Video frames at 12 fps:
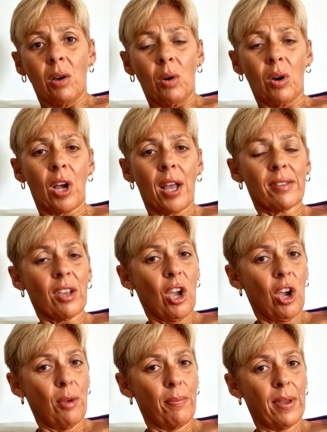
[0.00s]
Well guys, I
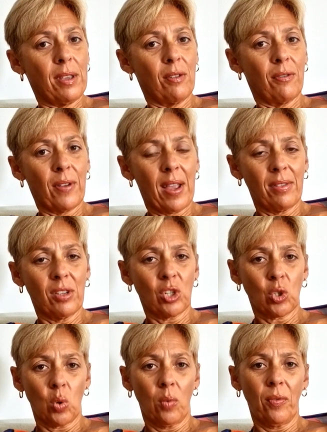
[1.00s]
hope that you found this
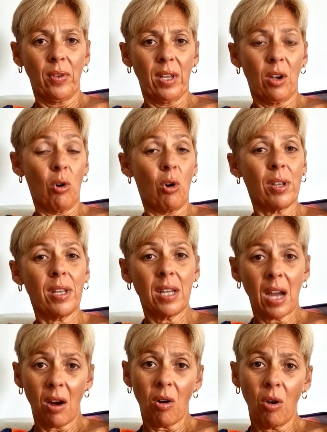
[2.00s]
short video on
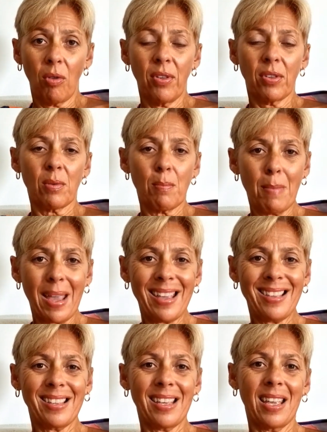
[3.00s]
Yarrow, this
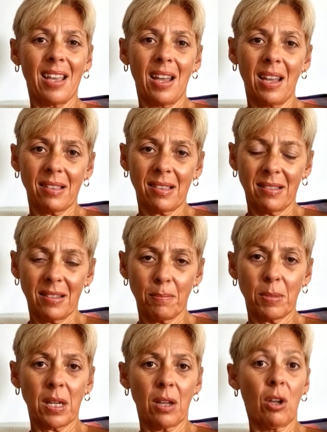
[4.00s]
amazing
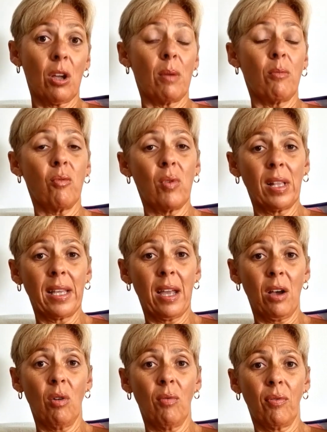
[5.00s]
styptic herb, really
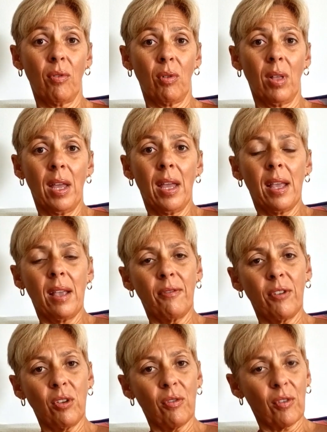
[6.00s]
helpful. If
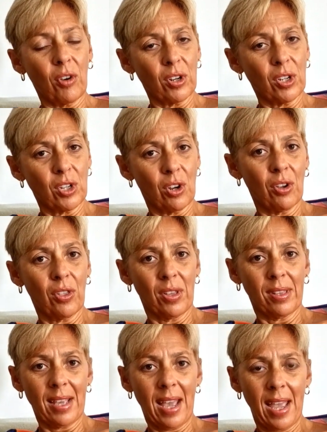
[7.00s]
you've got a dog
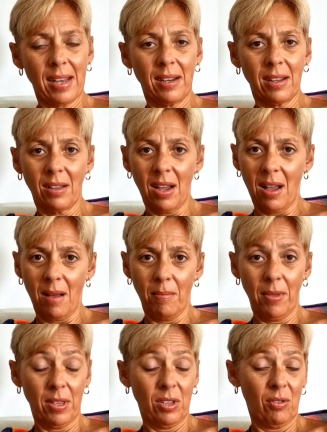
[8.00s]
that's had,
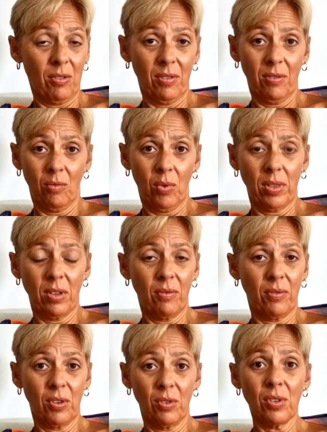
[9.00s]
whether you've
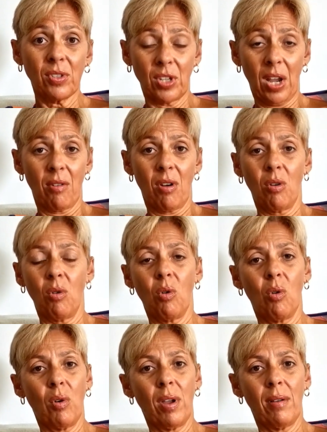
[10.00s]
used Yarrow
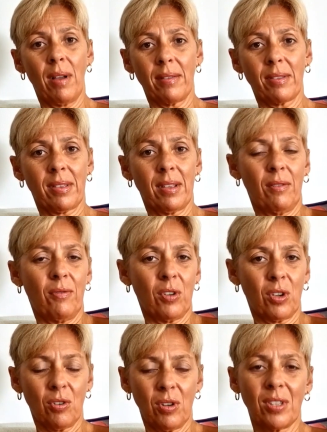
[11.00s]
or, as I said, if you're
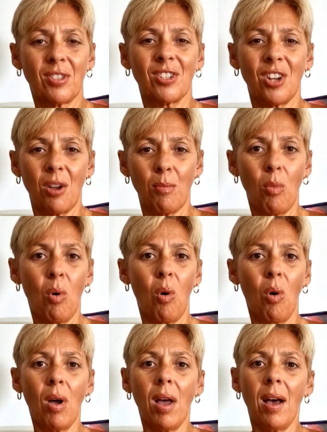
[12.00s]
curious to know
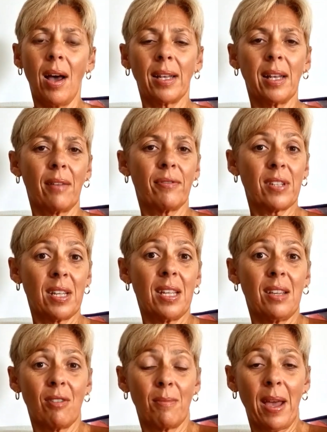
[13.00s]
more, I'd love to
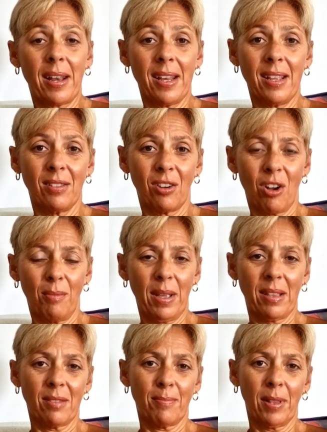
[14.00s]
hear about it in the
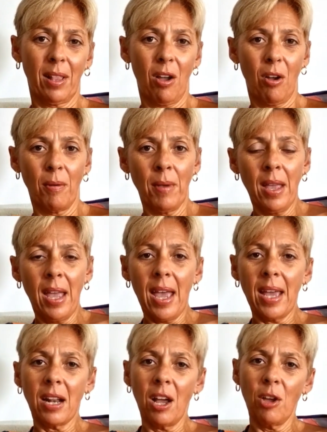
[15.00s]
comments below.
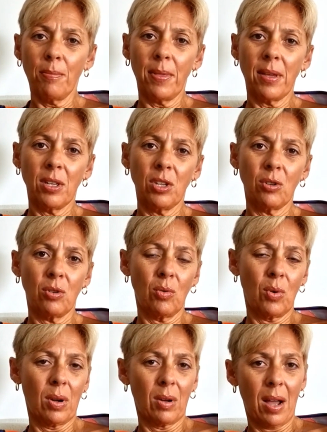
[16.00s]
And I hope that
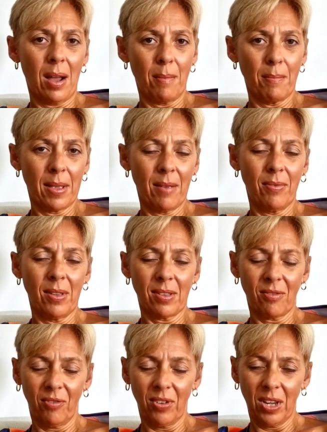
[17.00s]
you give this
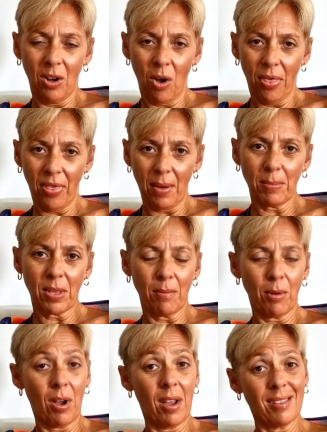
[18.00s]
video a thumbs up,
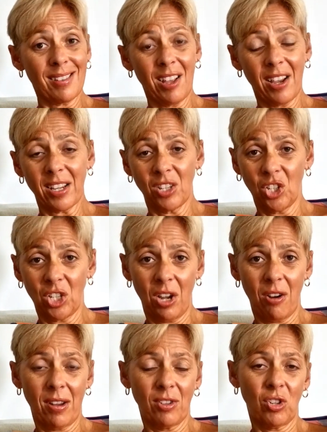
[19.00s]
guys, like and
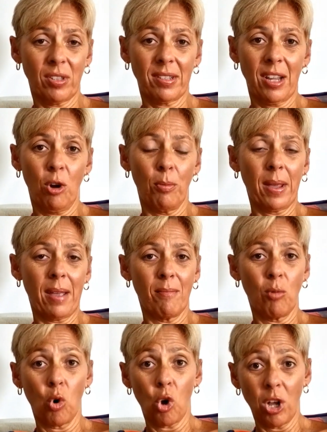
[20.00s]
share it just to help get
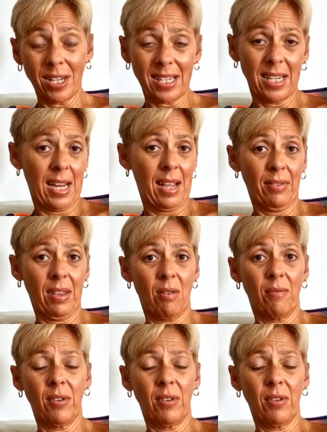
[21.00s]
more content out there on